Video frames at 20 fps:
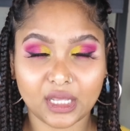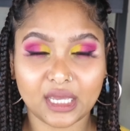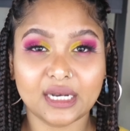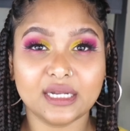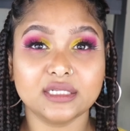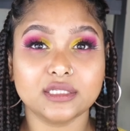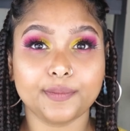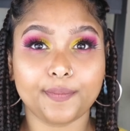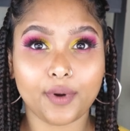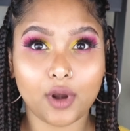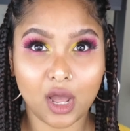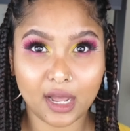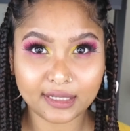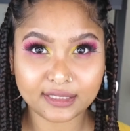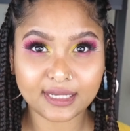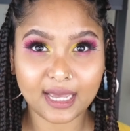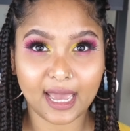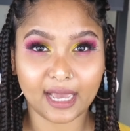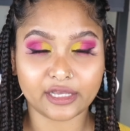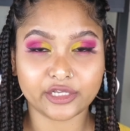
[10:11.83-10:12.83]
it is a
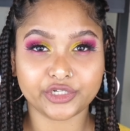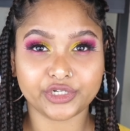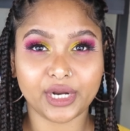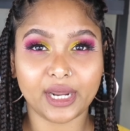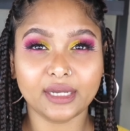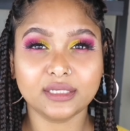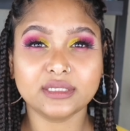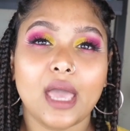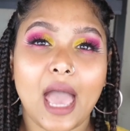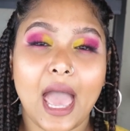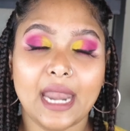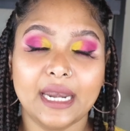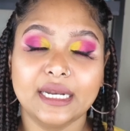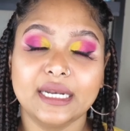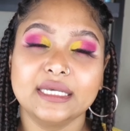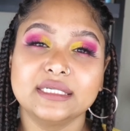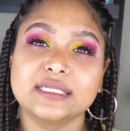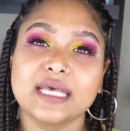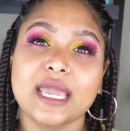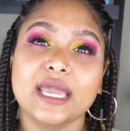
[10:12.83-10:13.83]
plant extract and it
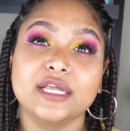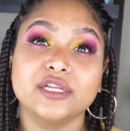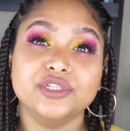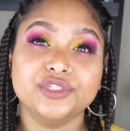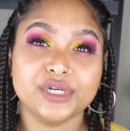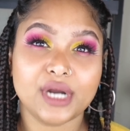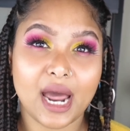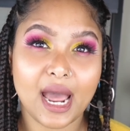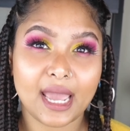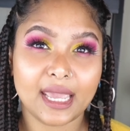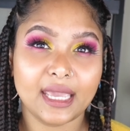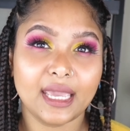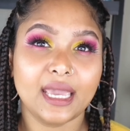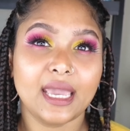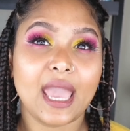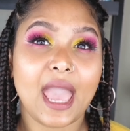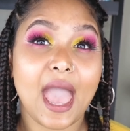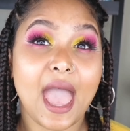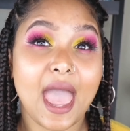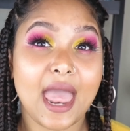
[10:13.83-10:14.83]
is a
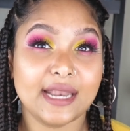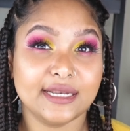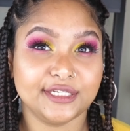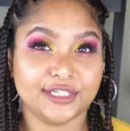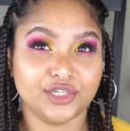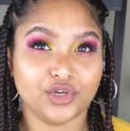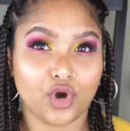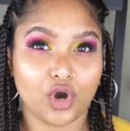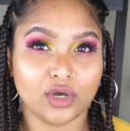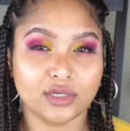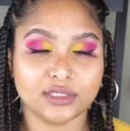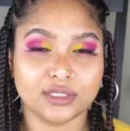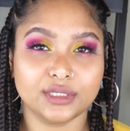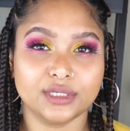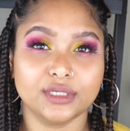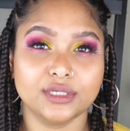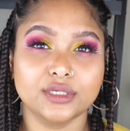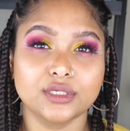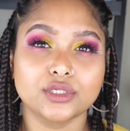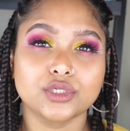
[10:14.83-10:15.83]
drying
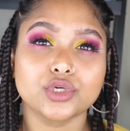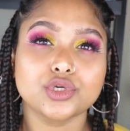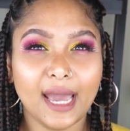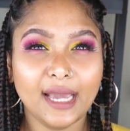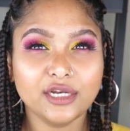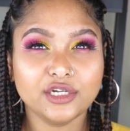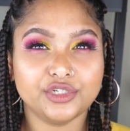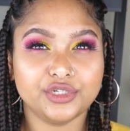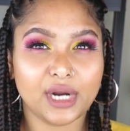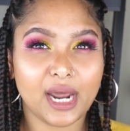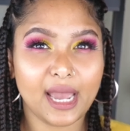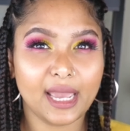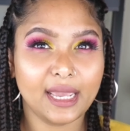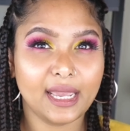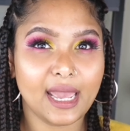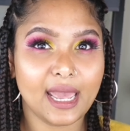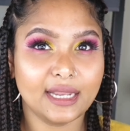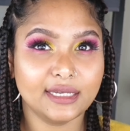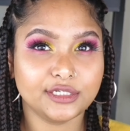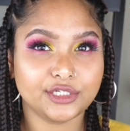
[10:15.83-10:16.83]
antioxidant. That
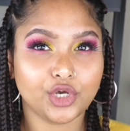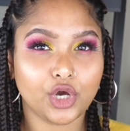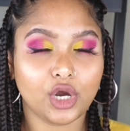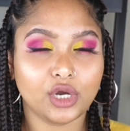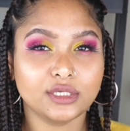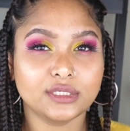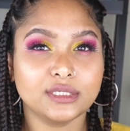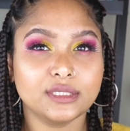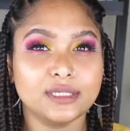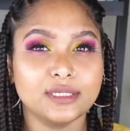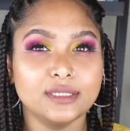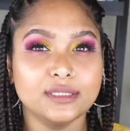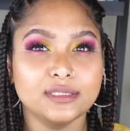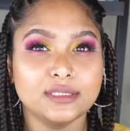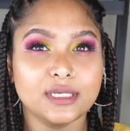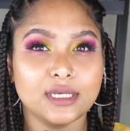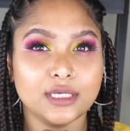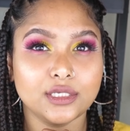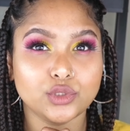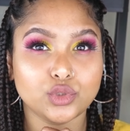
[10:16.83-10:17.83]
drying
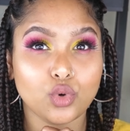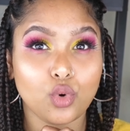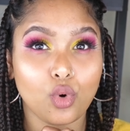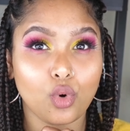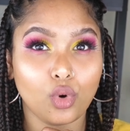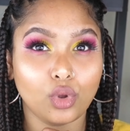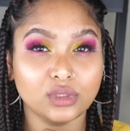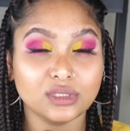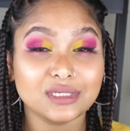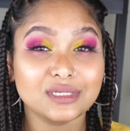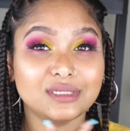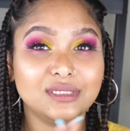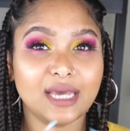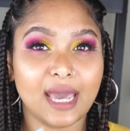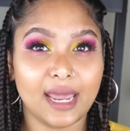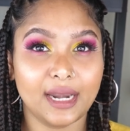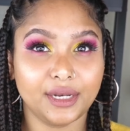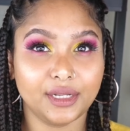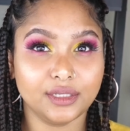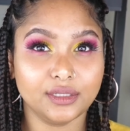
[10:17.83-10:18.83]
antioxidant is called
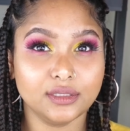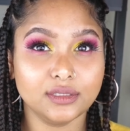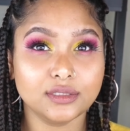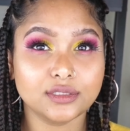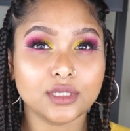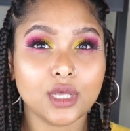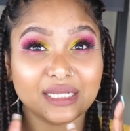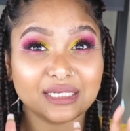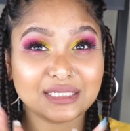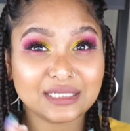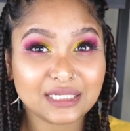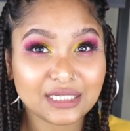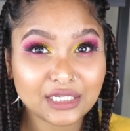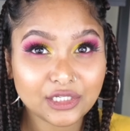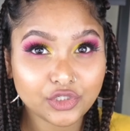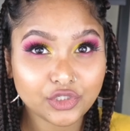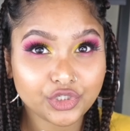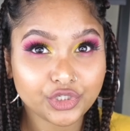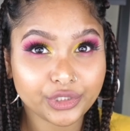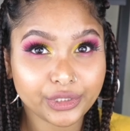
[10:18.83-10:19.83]
tannins.
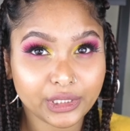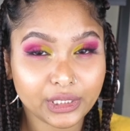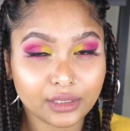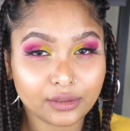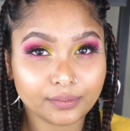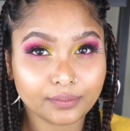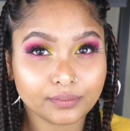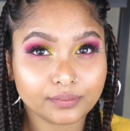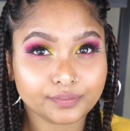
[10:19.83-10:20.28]
Tea tree